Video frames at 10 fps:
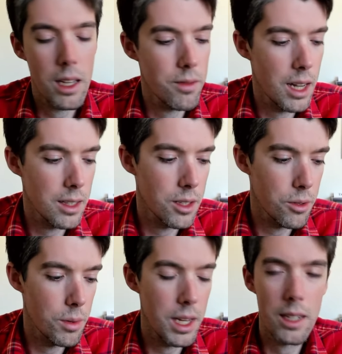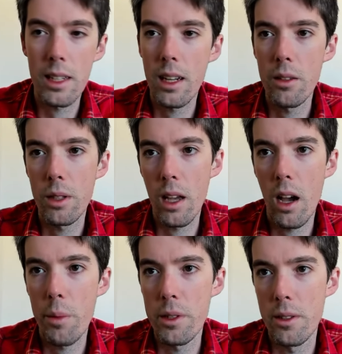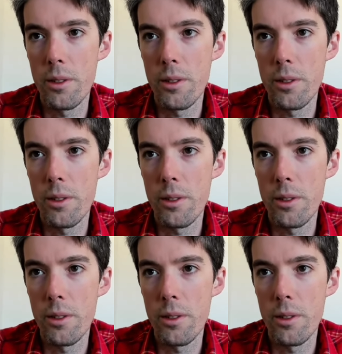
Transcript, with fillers: In fact, the storm is actually kind of doing the opposite.